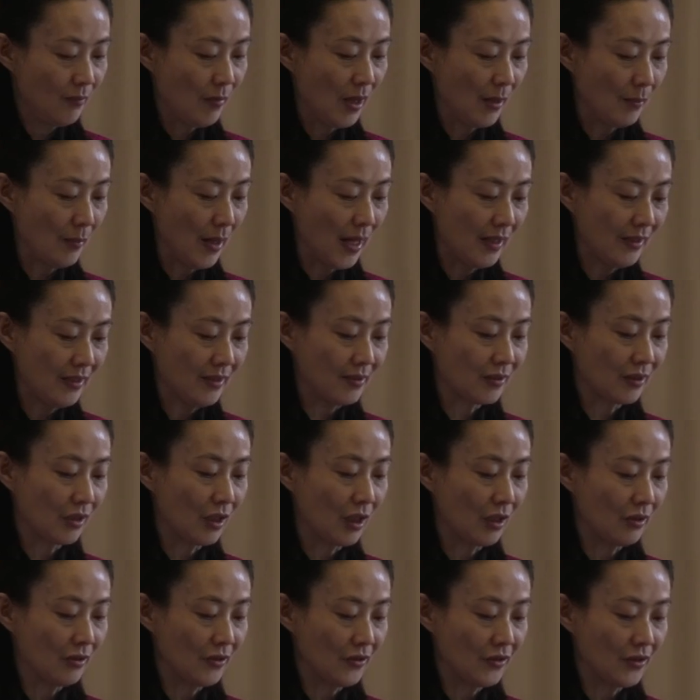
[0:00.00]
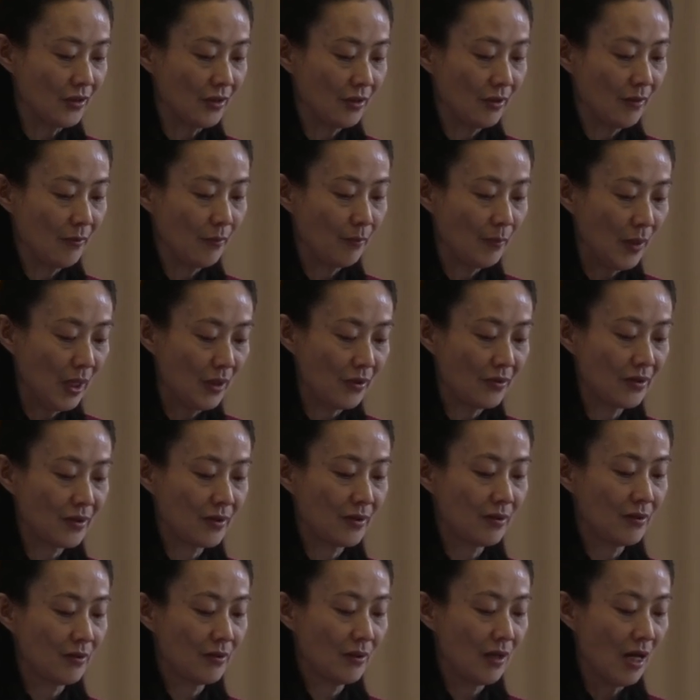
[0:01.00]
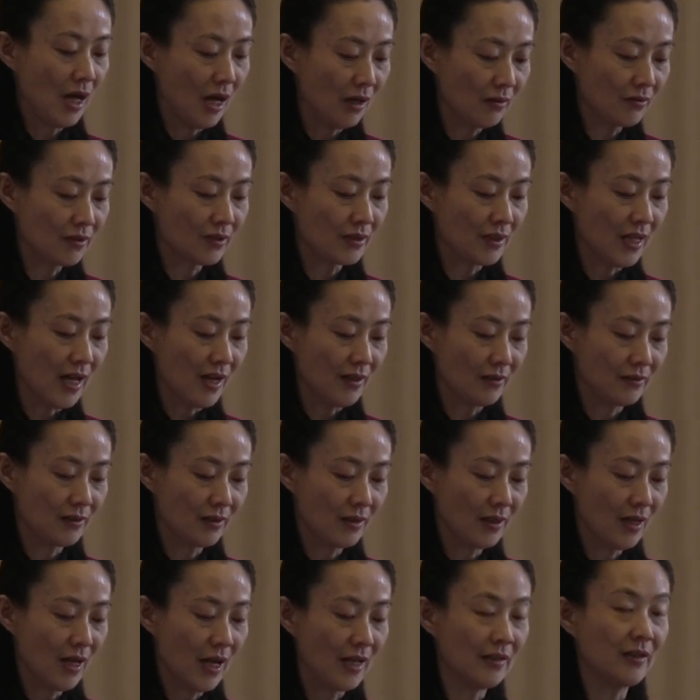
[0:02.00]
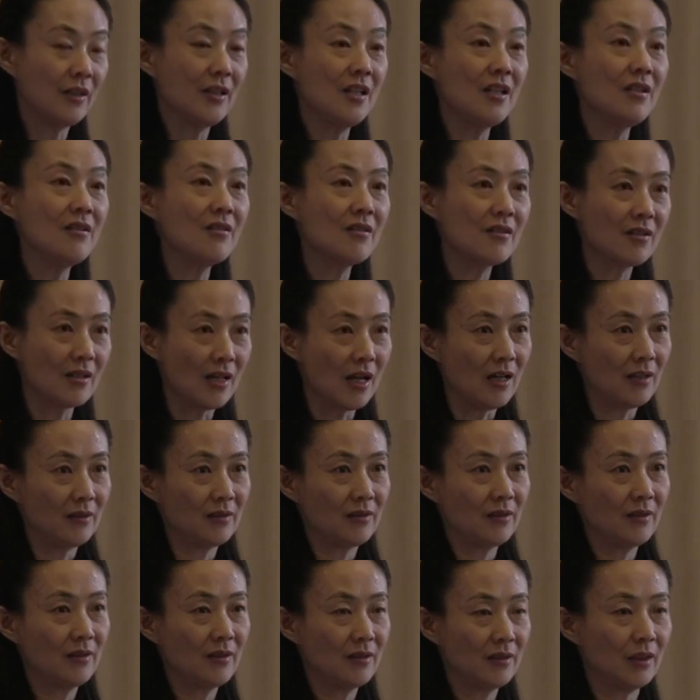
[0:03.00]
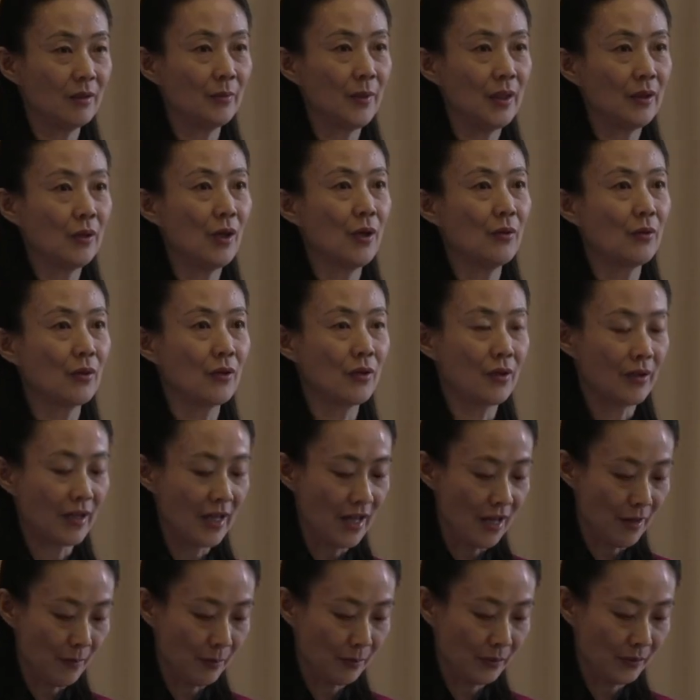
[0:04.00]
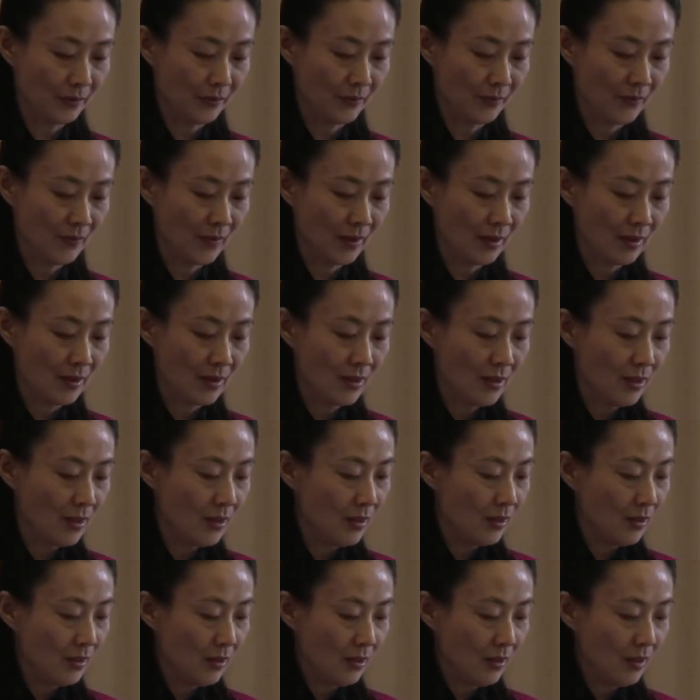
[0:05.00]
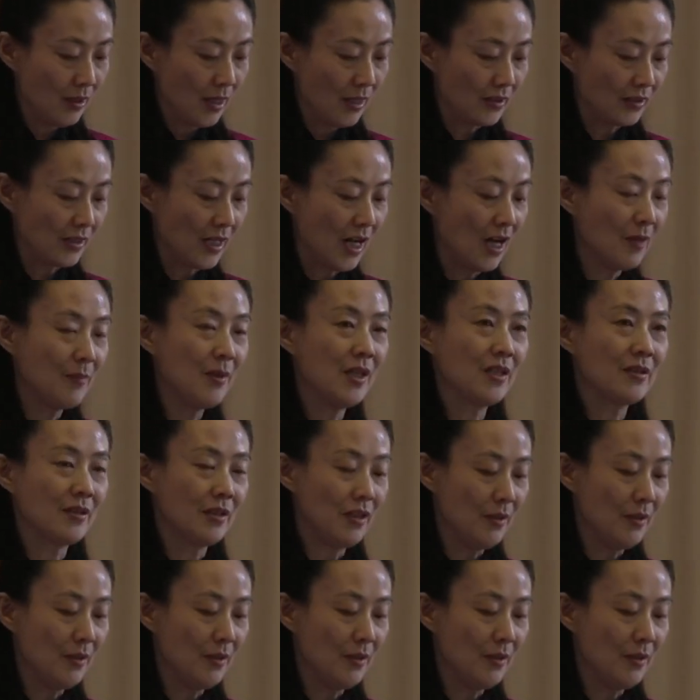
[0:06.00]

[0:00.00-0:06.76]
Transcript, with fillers: by many scholars, both outside and inside the rhetorical camp. As time is